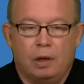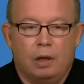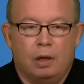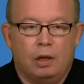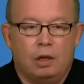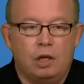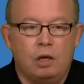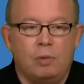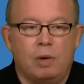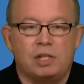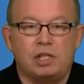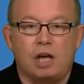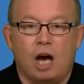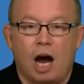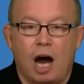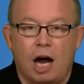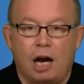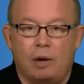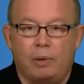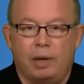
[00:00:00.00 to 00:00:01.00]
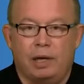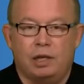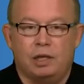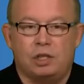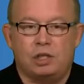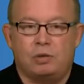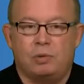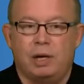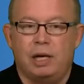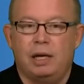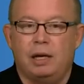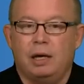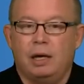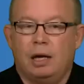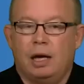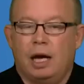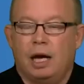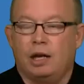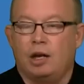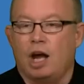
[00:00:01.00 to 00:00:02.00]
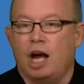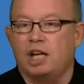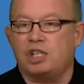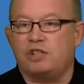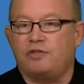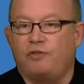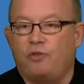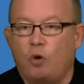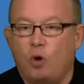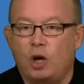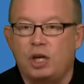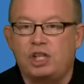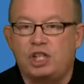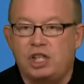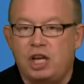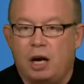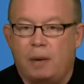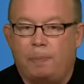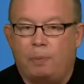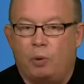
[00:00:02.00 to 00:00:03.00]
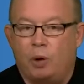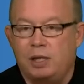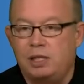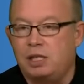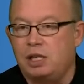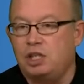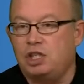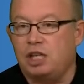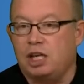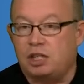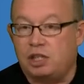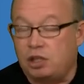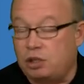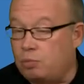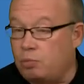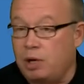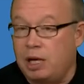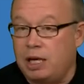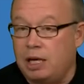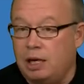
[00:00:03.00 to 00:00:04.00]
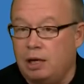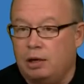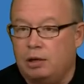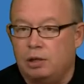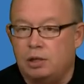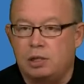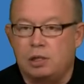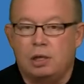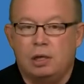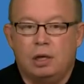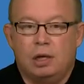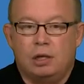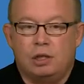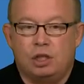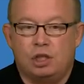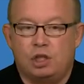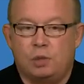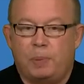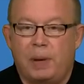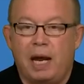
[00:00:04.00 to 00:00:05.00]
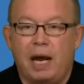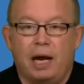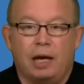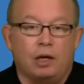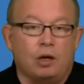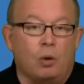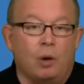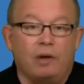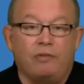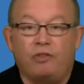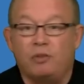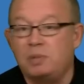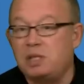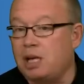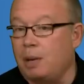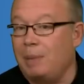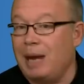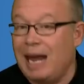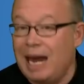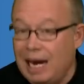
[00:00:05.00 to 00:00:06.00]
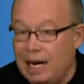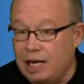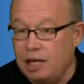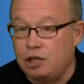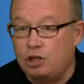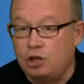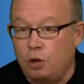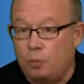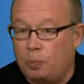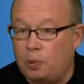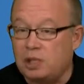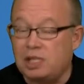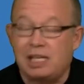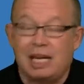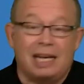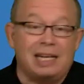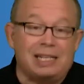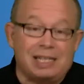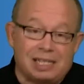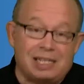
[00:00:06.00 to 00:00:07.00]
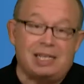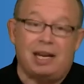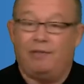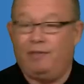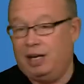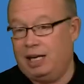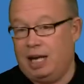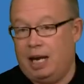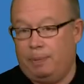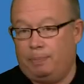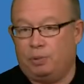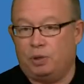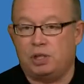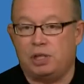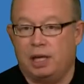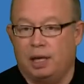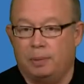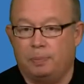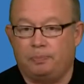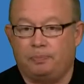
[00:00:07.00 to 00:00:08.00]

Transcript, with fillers: The U.S. auto industry had lost four share points in just three years to Japan, going from some 82% to 78%.